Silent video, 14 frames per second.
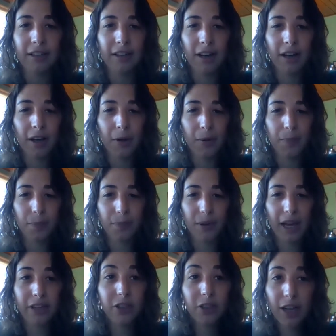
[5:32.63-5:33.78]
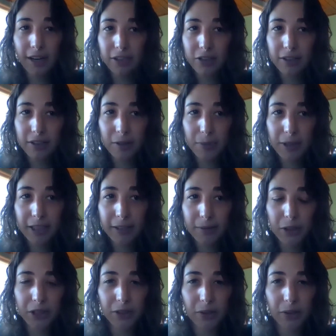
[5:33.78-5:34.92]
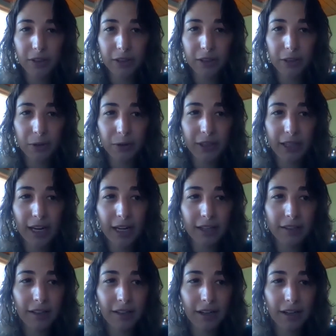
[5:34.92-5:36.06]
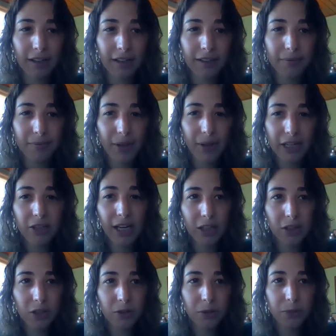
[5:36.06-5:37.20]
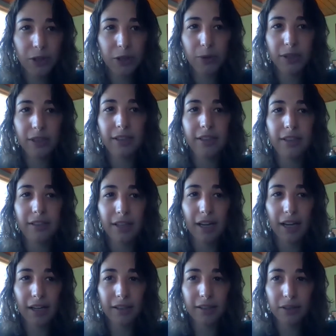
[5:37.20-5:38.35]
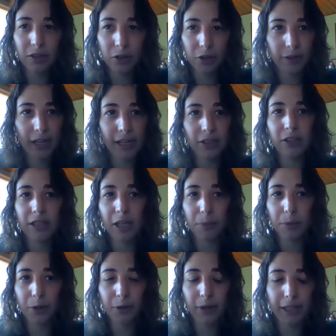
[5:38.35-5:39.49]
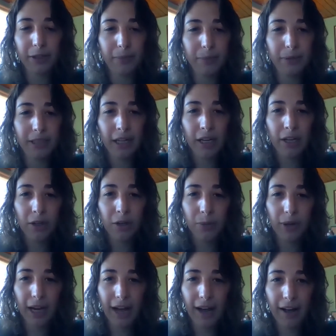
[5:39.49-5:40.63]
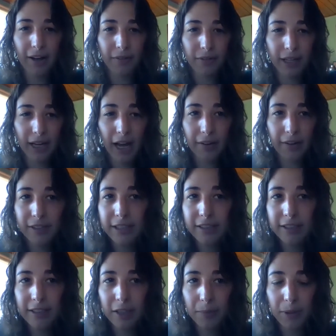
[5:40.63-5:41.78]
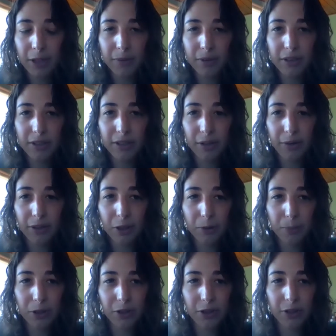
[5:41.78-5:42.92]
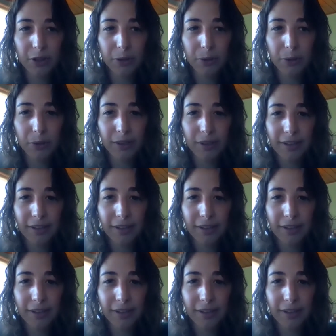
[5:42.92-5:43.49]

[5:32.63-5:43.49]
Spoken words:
education committee, which is going to create educational resources and certification type programs. We have the advocacy committee, which is going to pursue